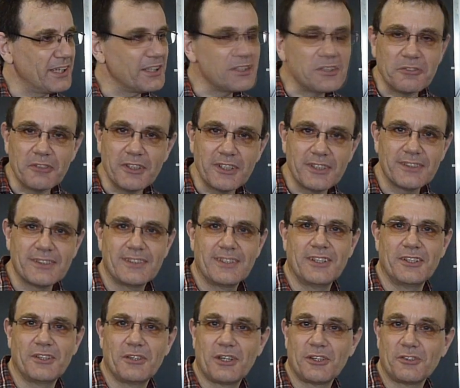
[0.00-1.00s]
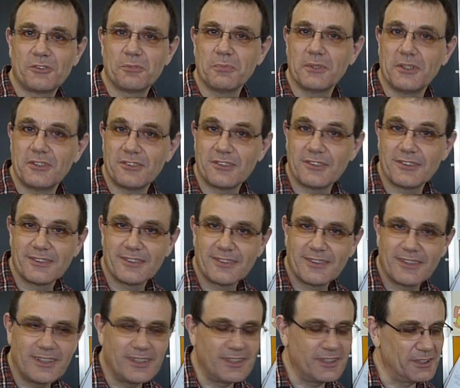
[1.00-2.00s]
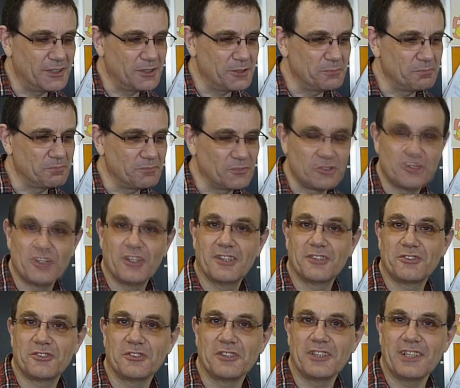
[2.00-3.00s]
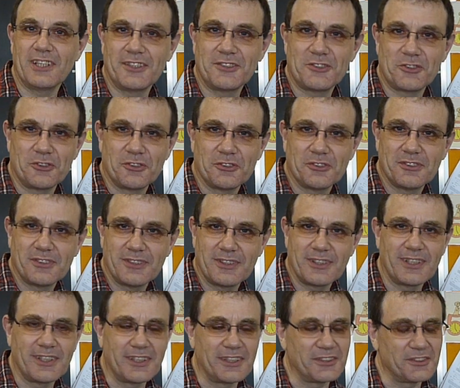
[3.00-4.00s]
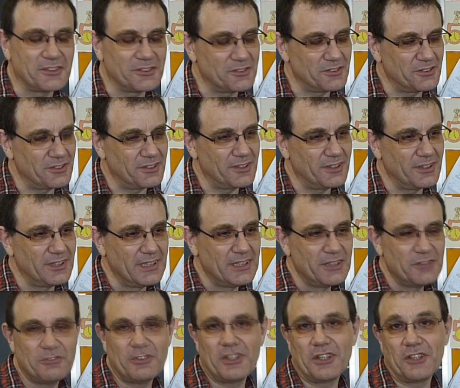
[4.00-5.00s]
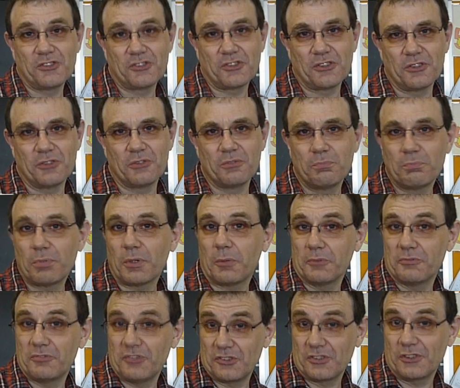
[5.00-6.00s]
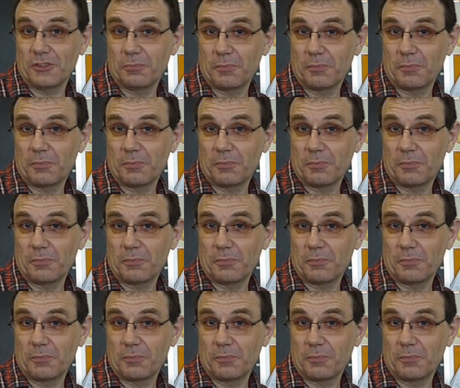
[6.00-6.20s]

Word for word: end of it, they know how to measure charge on the electron and various other proper physical